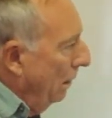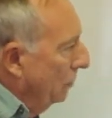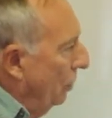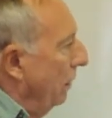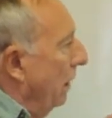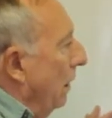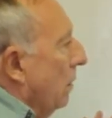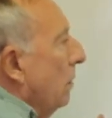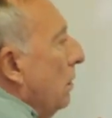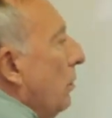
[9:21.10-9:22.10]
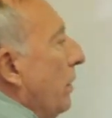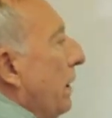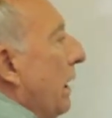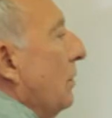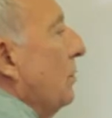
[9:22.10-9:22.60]
So, going
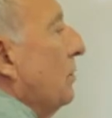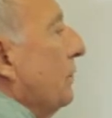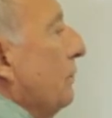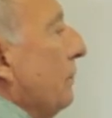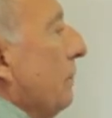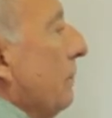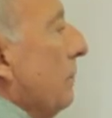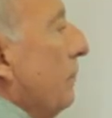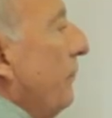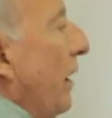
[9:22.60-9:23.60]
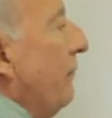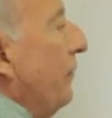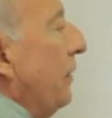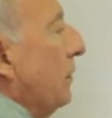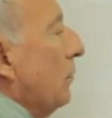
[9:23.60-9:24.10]
down just 5
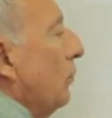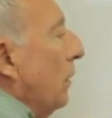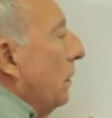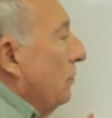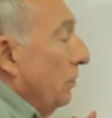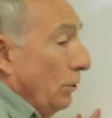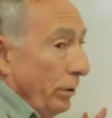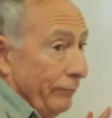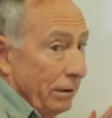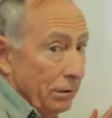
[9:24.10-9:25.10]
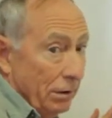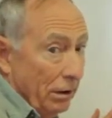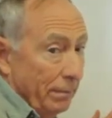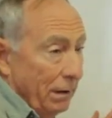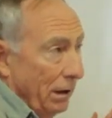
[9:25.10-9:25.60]
feet underwater is equivalent to
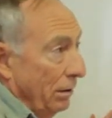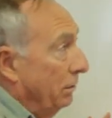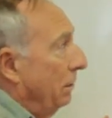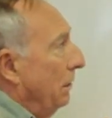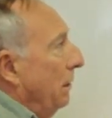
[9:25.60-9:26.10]
coming down